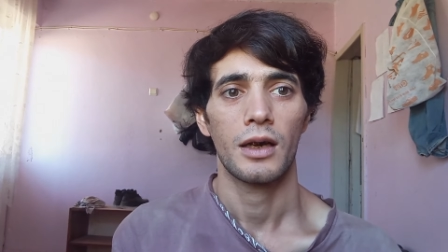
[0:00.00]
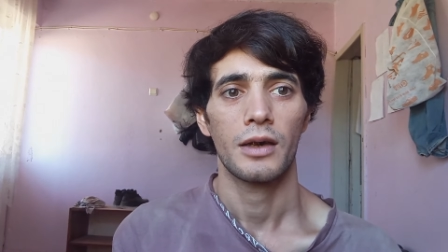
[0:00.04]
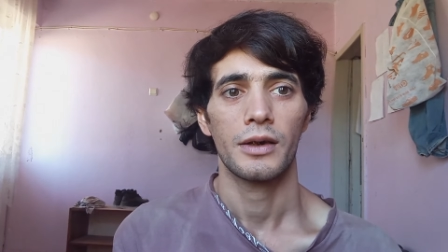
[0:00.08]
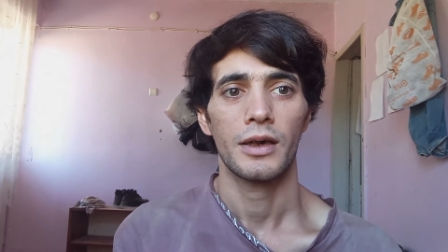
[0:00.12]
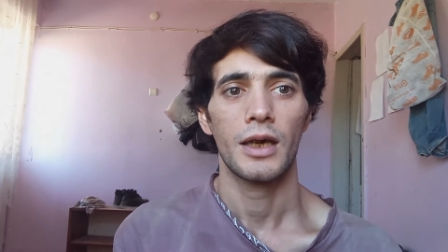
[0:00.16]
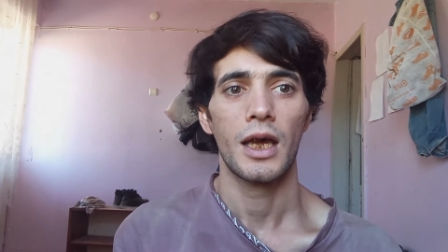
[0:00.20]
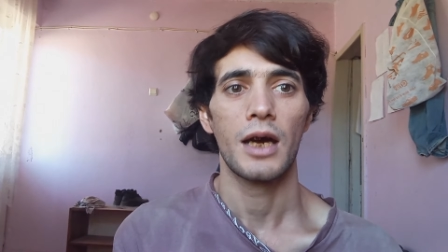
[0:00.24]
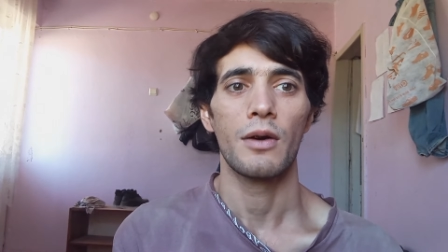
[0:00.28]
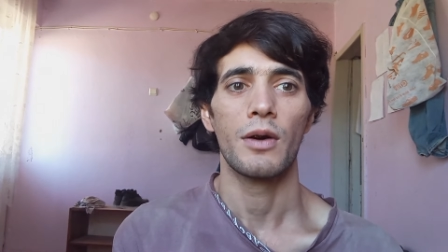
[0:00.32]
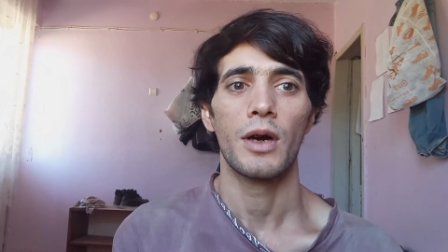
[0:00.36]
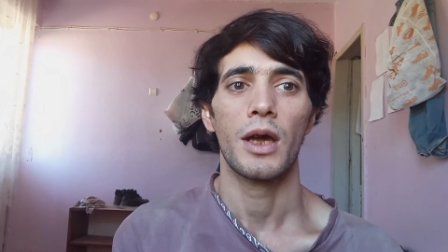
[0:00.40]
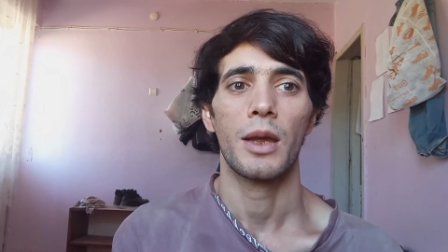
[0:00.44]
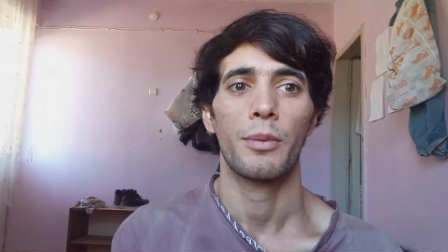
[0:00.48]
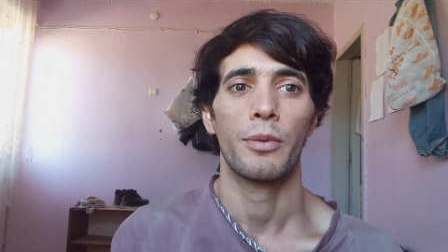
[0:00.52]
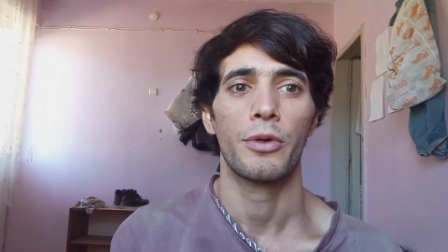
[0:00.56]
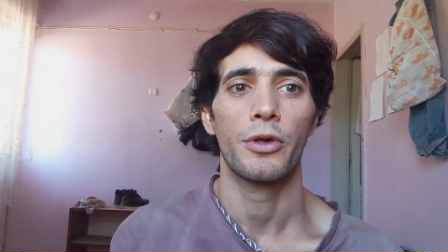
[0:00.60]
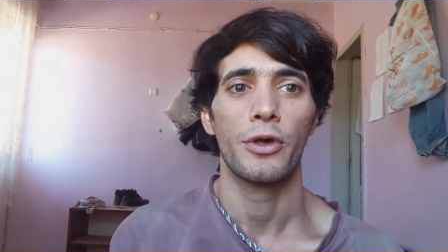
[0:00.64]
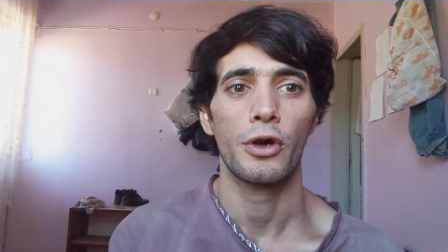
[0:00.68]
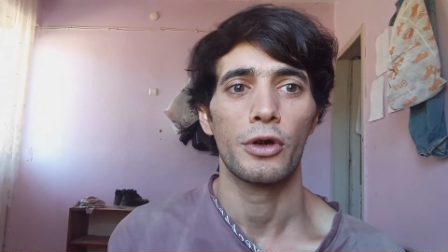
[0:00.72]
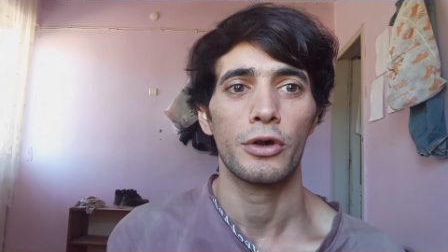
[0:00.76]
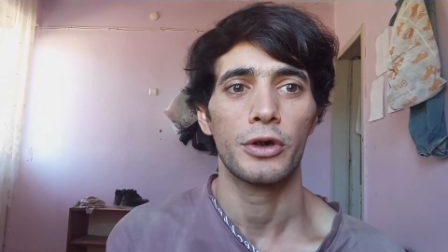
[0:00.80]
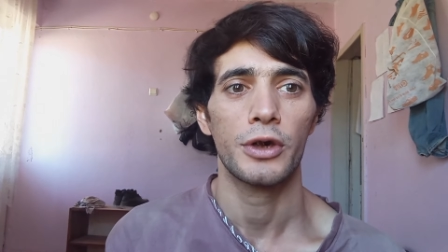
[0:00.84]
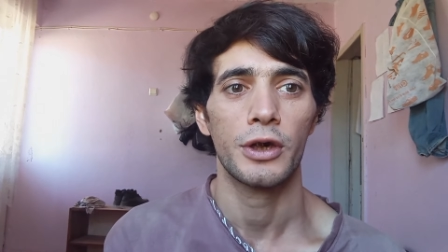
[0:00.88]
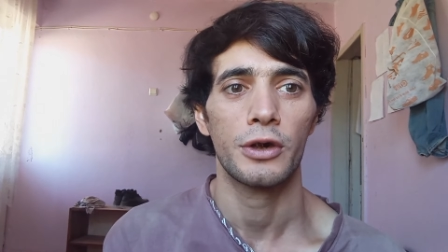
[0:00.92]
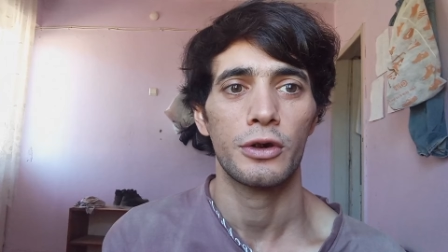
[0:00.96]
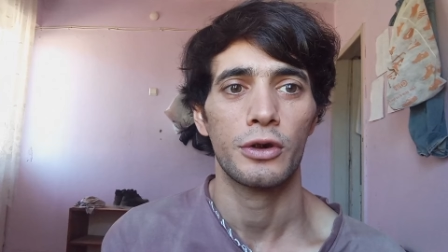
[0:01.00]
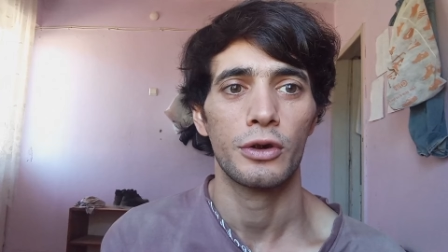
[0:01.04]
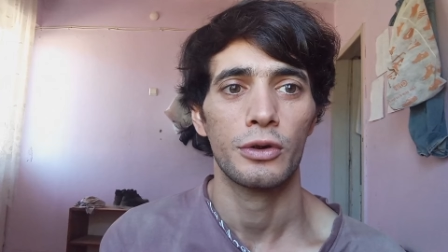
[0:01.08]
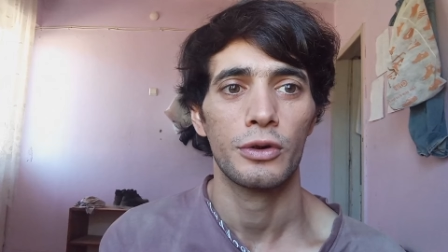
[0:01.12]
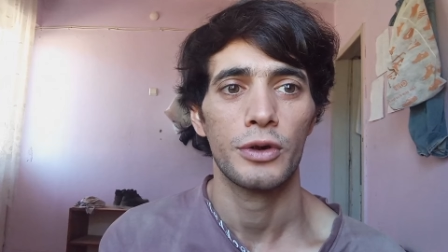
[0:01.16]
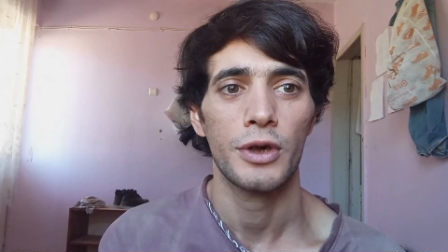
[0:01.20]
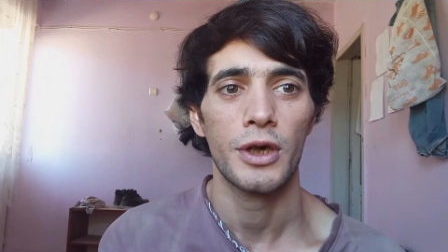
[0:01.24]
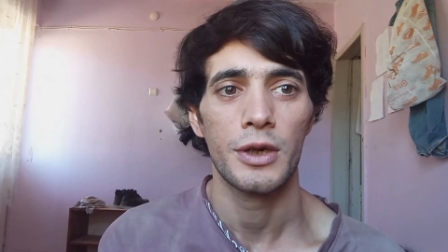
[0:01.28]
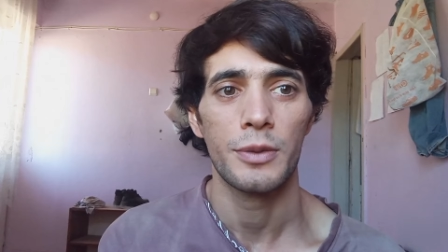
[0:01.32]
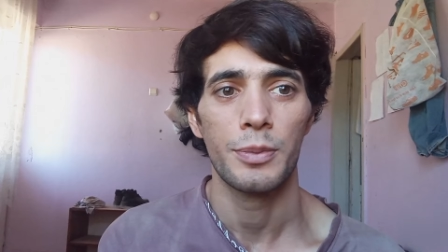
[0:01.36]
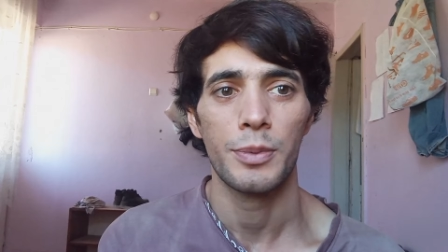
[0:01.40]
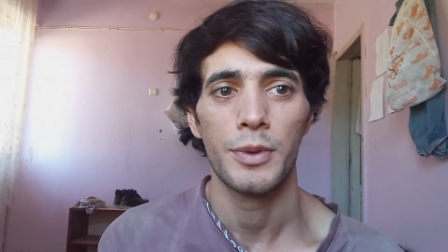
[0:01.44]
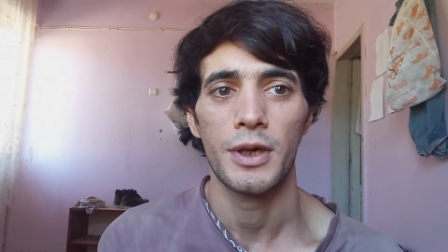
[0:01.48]
now i'm 32
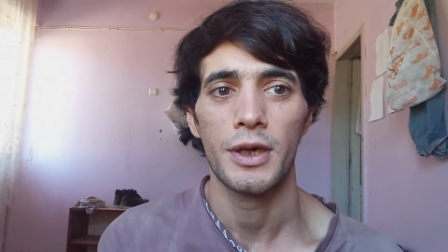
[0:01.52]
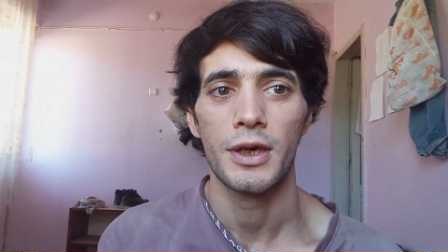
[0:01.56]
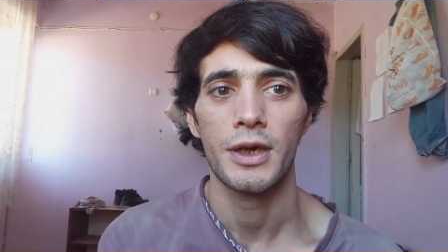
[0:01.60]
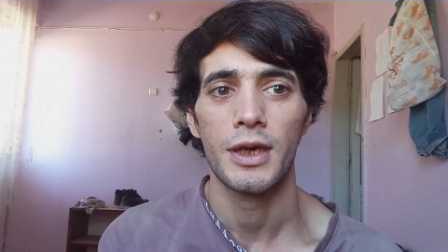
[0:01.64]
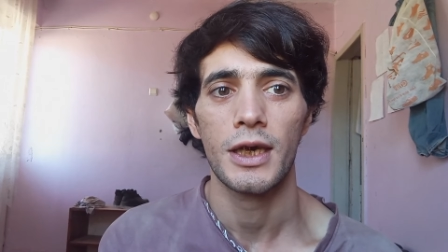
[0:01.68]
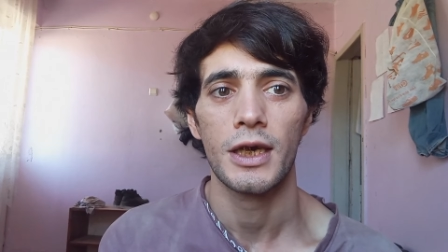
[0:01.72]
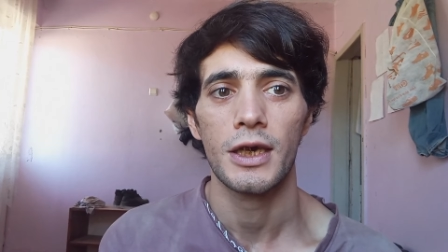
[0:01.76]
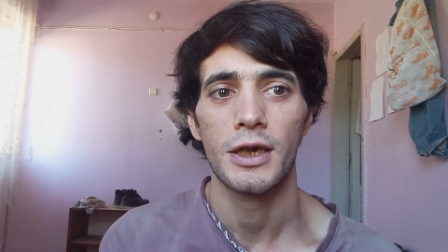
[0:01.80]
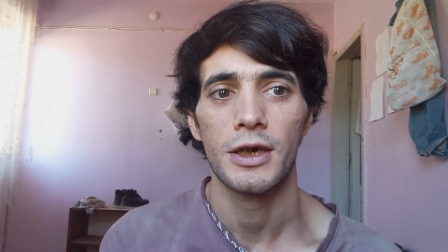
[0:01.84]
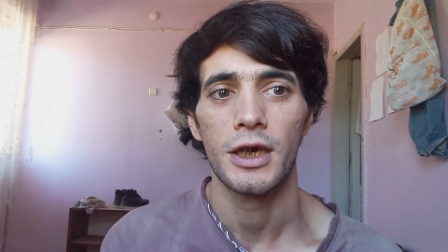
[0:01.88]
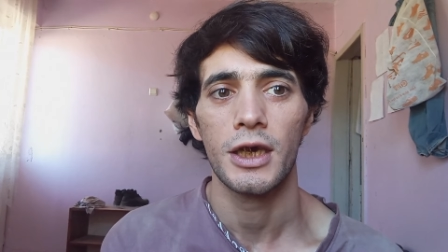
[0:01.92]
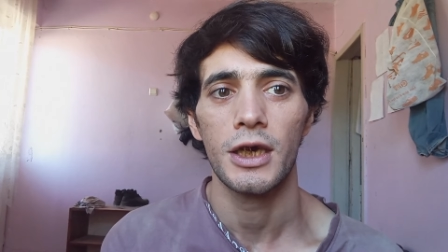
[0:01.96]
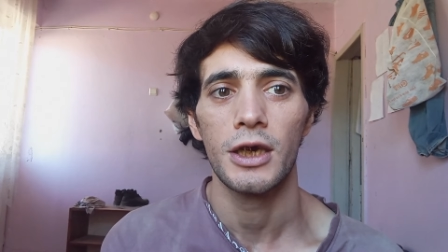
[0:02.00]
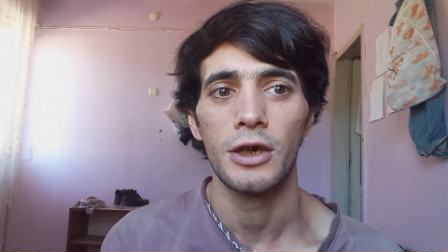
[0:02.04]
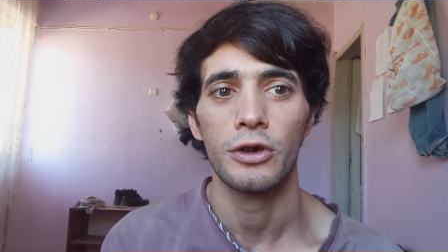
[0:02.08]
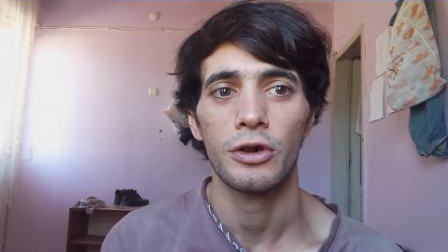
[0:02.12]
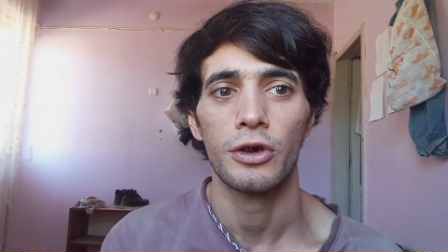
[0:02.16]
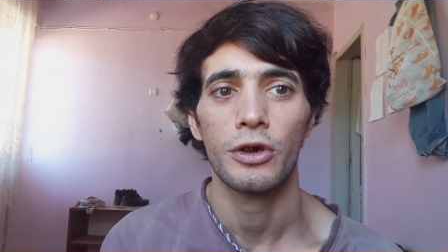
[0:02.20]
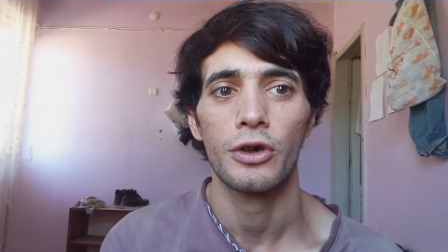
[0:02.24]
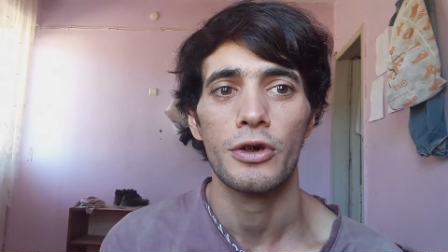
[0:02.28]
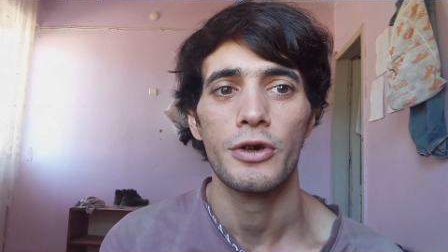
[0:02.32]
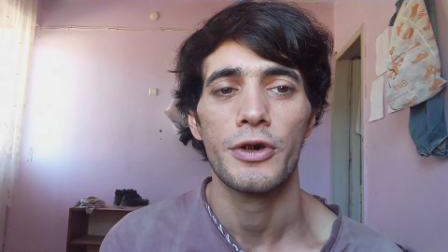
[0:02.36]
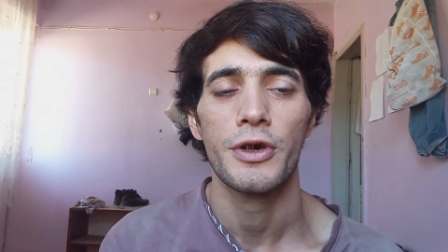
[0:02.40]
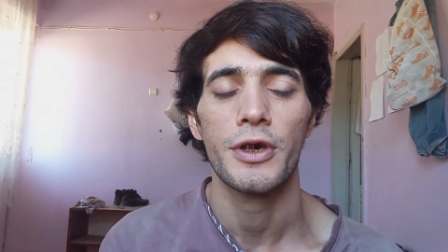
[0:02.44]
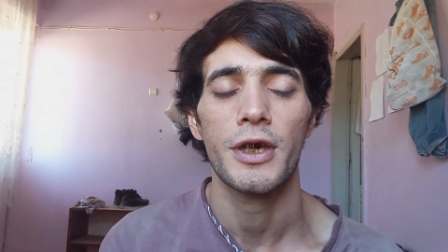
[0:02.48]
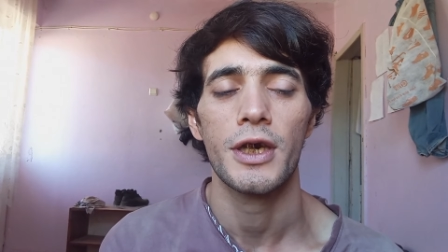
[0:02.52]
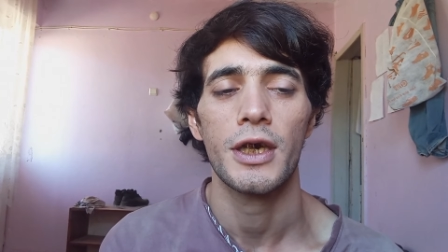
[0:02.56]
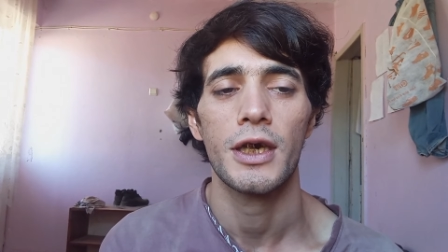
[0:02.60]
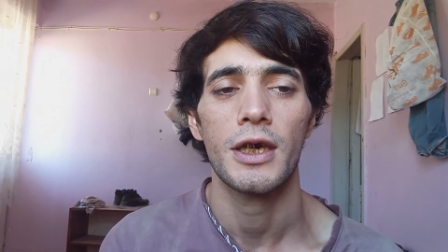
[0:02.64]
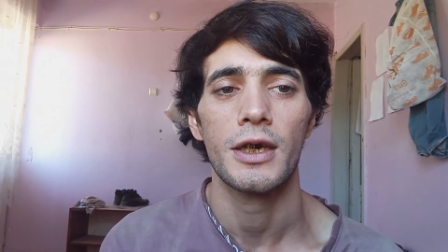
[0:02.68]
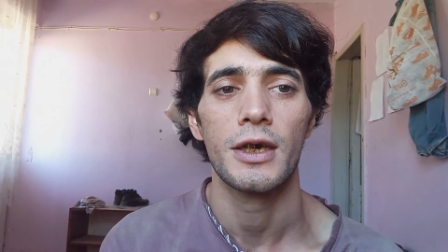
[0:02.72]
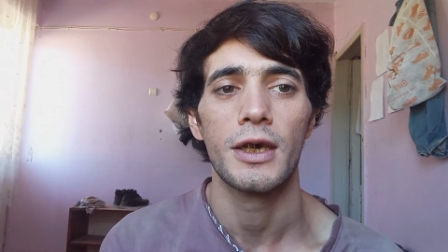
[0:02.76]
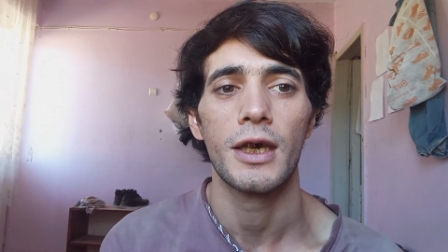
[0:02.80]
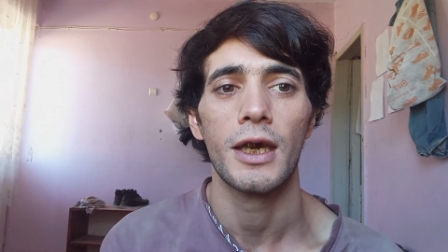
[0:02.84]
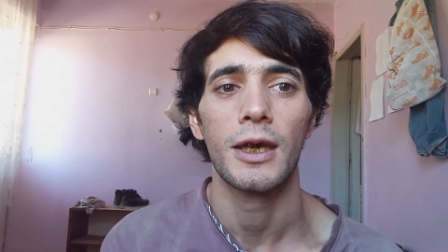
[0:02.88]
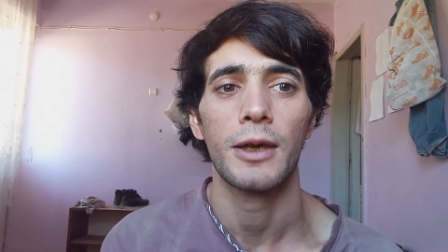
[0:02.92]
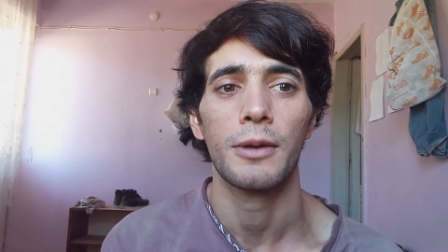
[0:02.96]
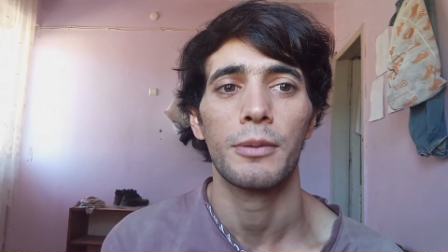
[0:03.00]
it's been 16 years
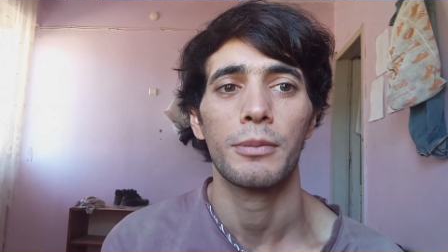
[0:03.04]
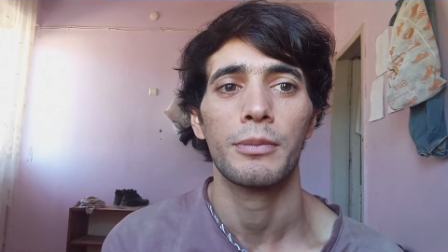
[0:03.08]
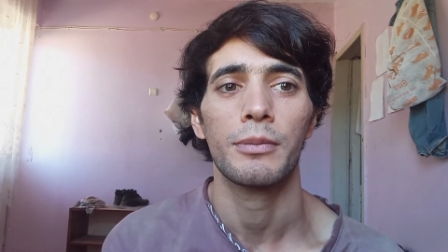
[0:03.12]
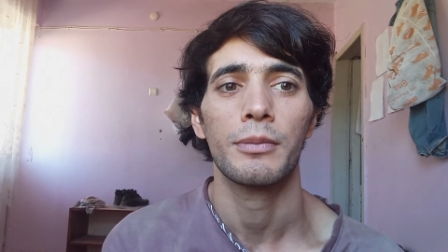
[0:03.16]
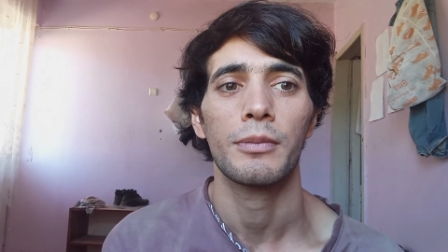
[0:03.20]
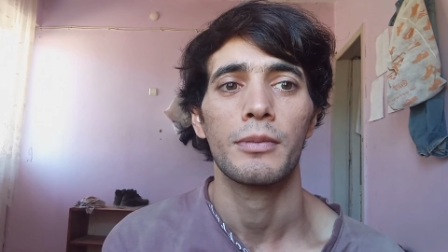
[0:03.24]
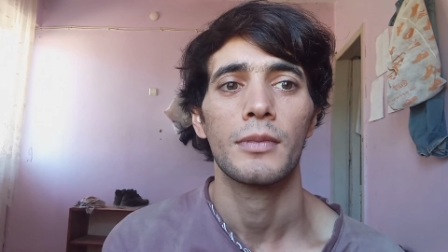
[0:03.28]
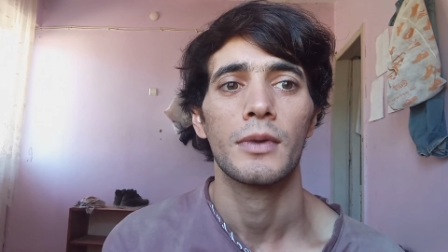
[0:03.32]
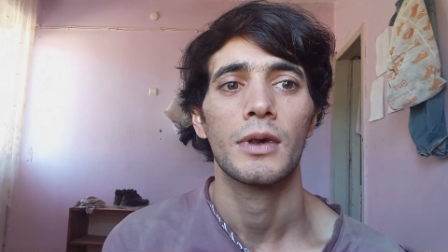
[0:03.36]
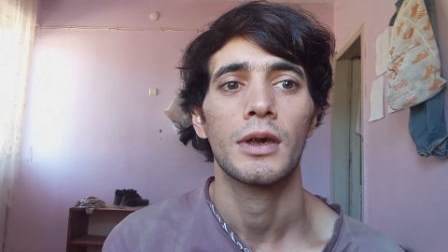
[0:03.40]
since i'm